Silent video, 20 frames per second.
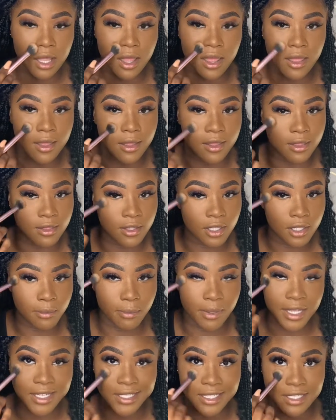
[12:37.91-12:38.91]
uh, the
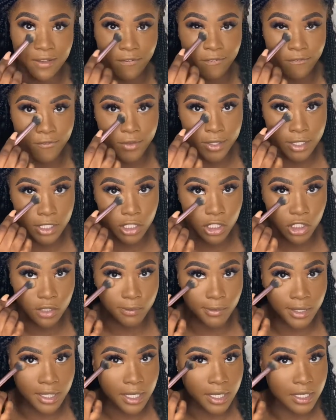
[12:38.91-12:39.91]
best finish
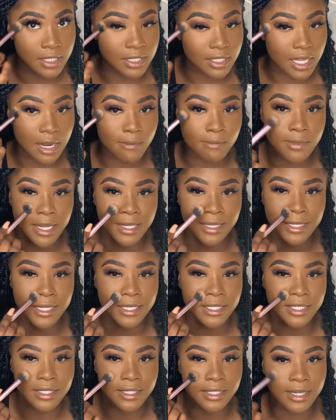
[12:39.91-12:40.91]
because I'm not
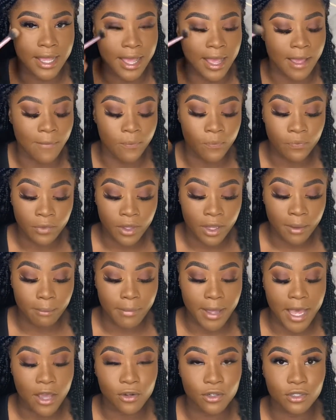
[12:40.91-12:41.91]
letting that
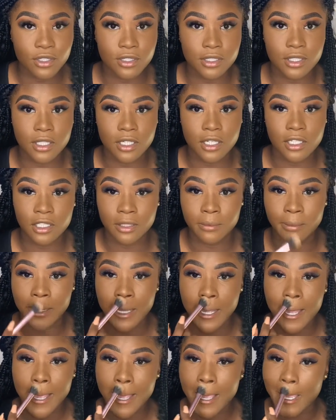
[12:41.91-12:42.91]
powder sit under my
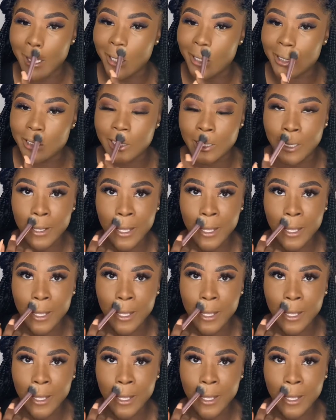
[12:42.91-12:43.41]
eyes